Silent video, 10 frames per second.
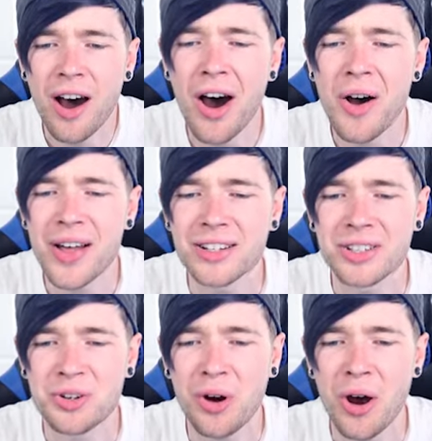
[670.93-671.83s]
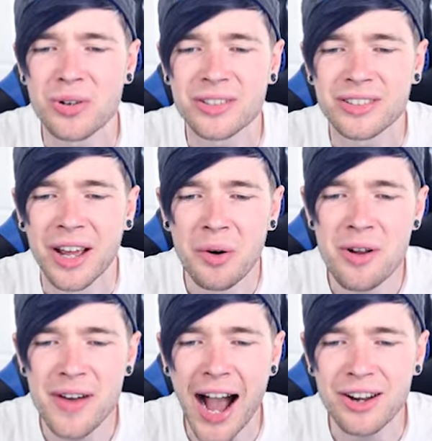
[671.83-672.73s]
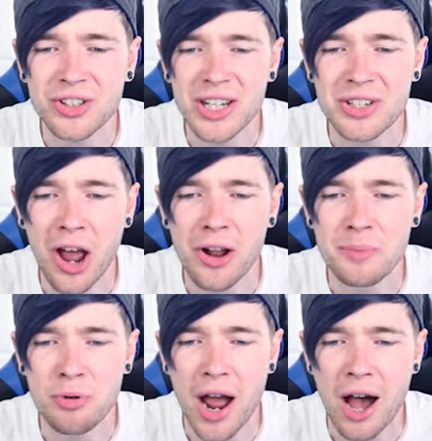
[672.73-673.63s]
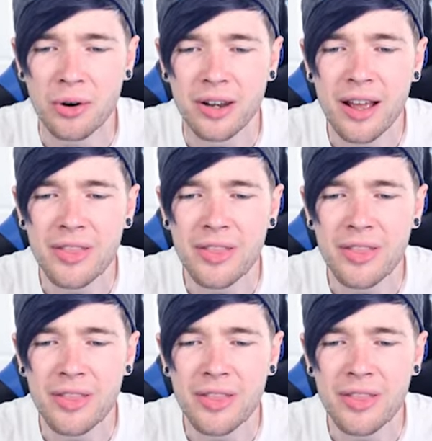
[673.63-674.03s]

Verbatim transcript: Oh, that's gross. We've actually turned brown.